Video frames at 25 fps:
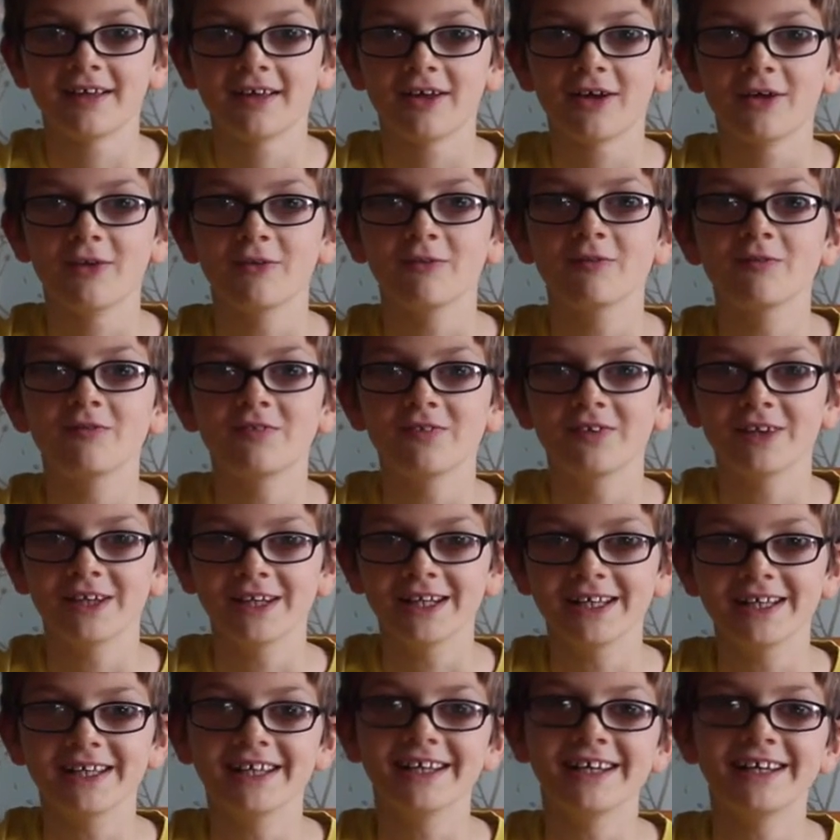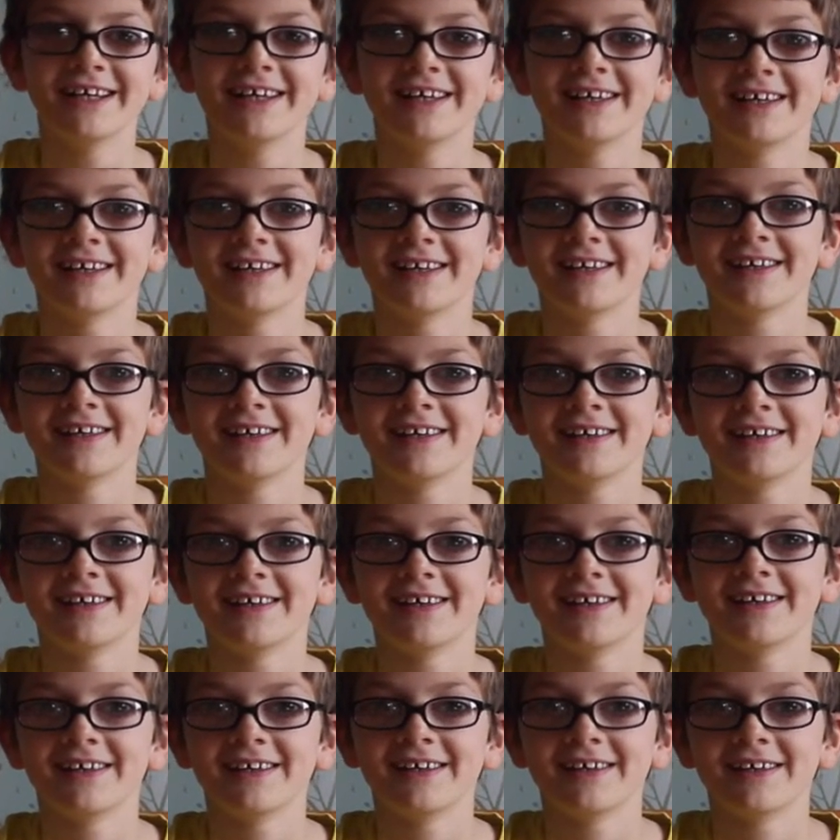Hopefully. Hopefully.
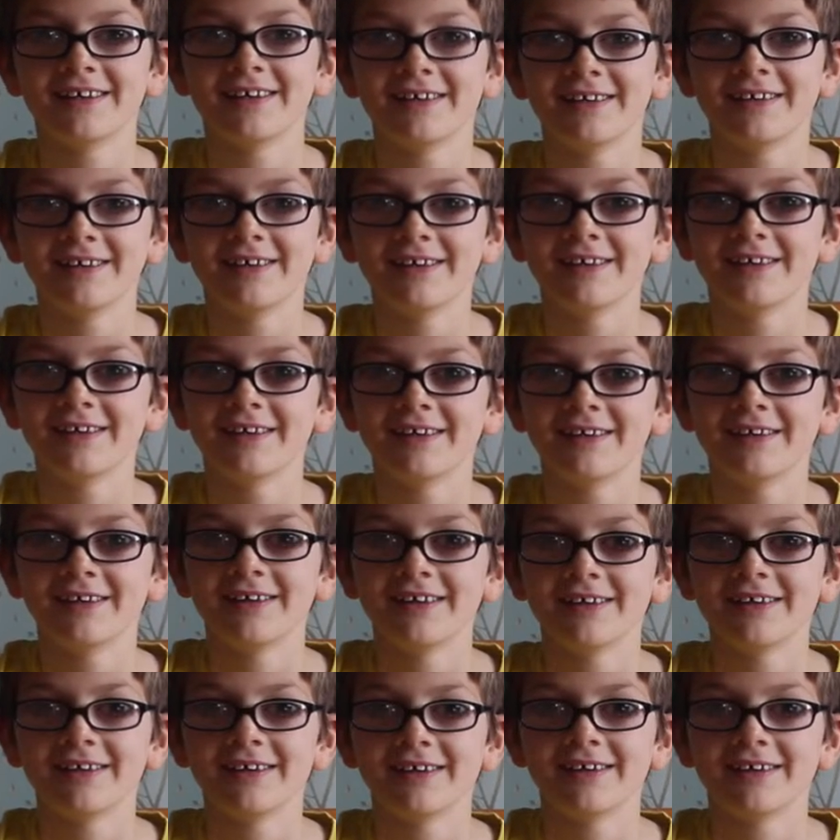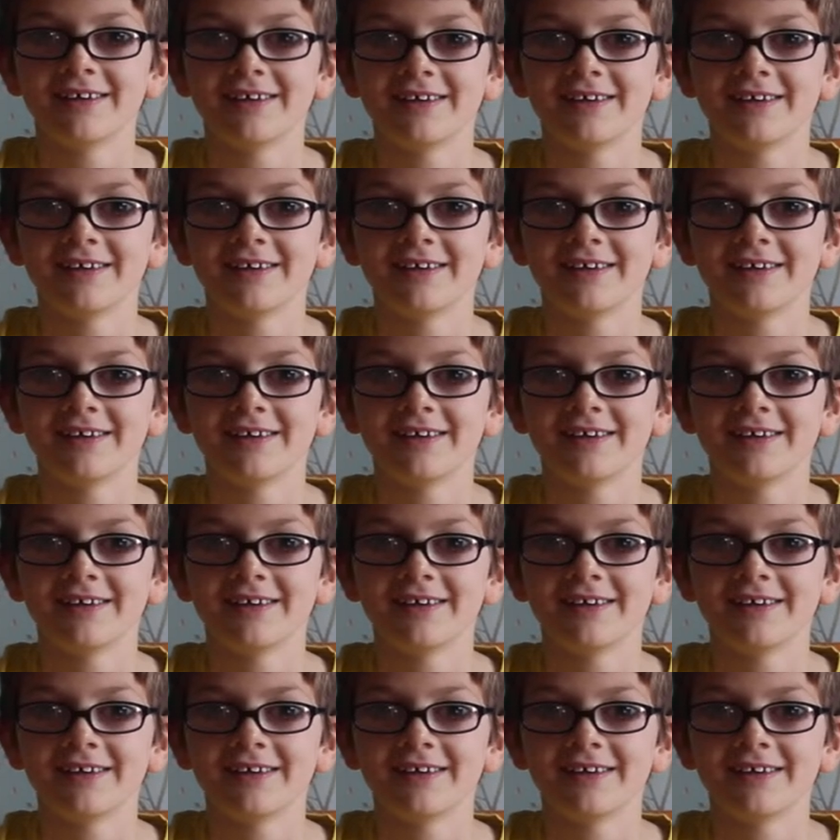We shall see.